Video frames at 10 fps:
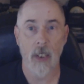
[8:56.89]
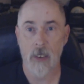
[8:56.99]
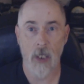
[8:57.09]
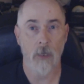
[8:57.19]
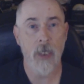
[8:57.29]

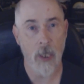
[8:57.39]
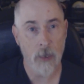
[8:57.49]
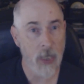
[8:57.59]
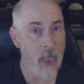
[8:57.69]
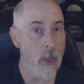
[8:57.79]

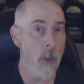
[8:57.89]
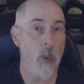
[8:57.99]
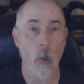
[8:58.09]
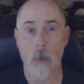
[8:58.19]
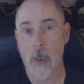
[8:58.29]
TRT or any
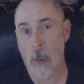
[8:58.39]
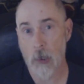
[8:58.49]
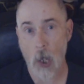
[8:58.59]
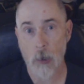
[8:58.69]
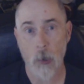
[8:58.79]
sort of
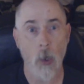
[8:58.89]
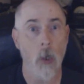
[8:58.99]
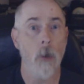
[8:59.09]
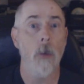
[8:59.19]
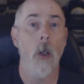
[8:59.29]

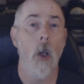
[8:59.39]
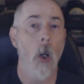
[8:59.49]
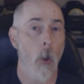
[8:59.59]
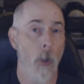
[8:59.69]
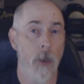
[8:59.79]
testosterone or any